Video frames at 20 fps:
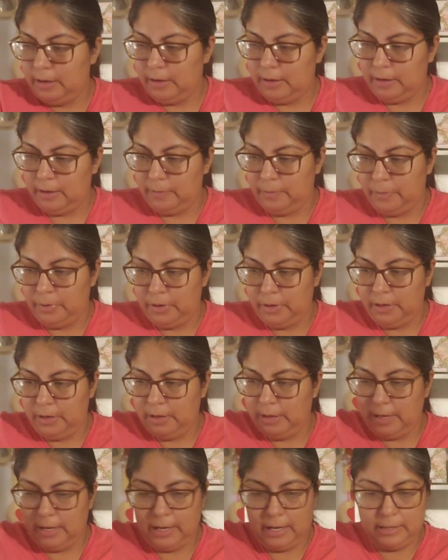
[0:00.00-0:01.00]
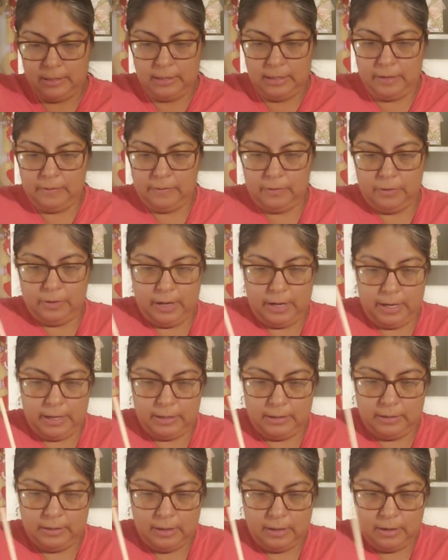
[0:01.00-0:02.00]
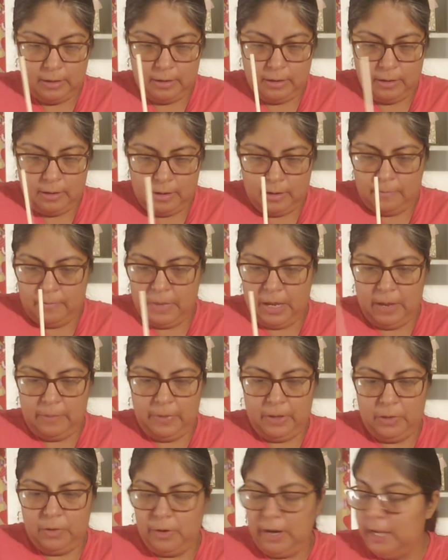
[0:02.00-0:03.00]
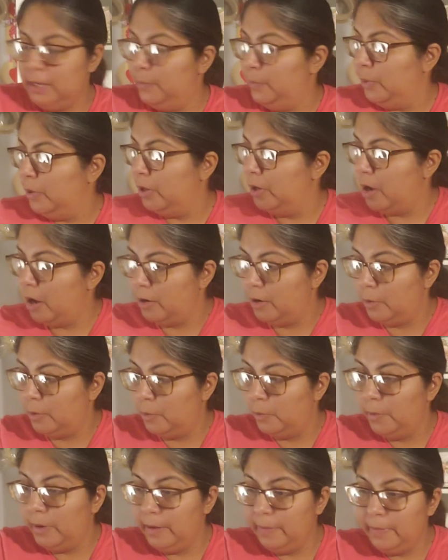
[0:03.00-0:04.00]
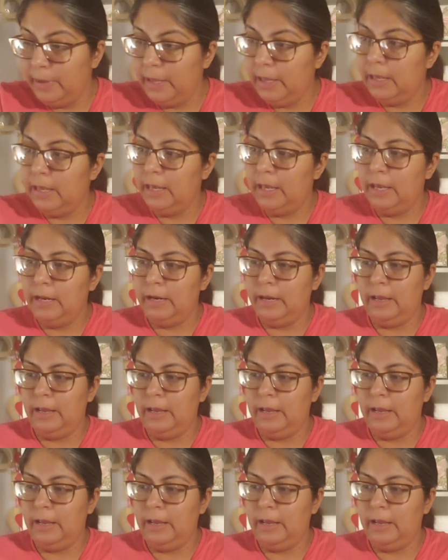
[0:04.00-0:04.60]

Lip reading: And put it, like I said, if you guys, maybe you guys put it on a ribbon.